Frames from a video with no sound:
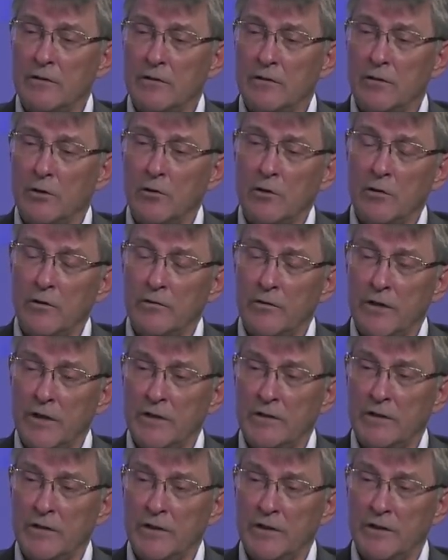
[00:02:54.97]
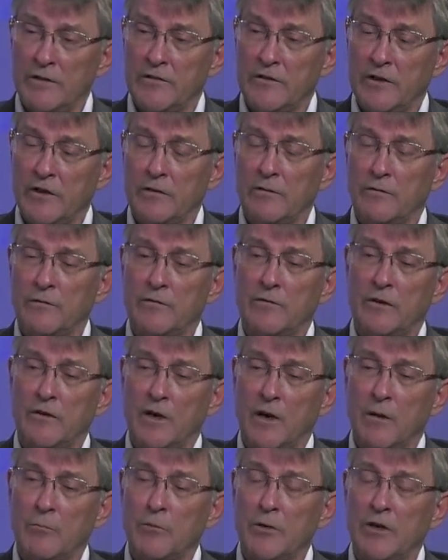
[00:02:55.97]
Oncoinvent in itself, the
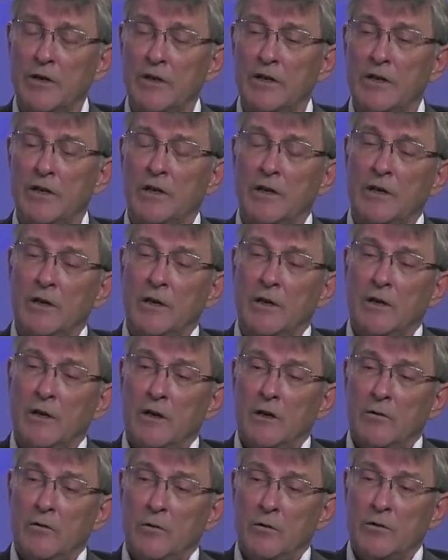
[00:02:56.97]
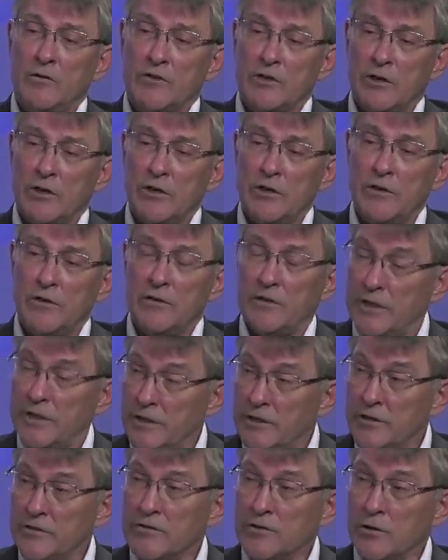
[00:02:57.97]
company, was started
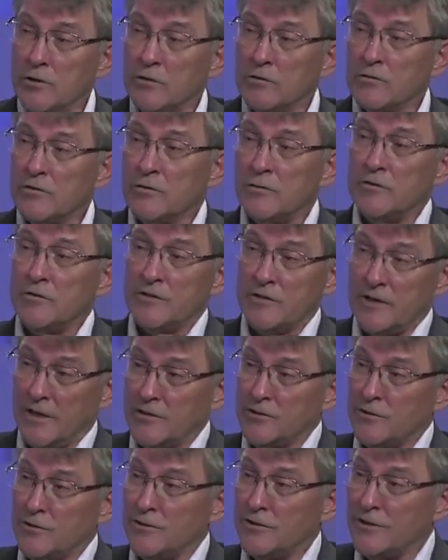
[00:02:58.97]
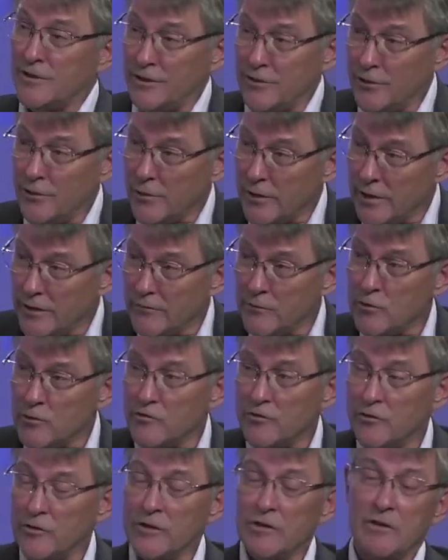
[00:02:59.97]
10 years ago, so it's actually our 10-year
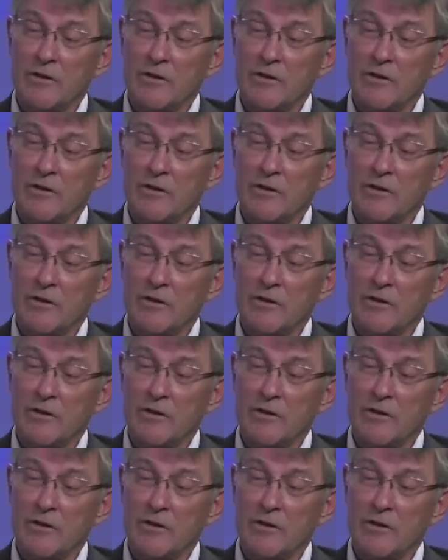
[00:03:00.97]
anniversary.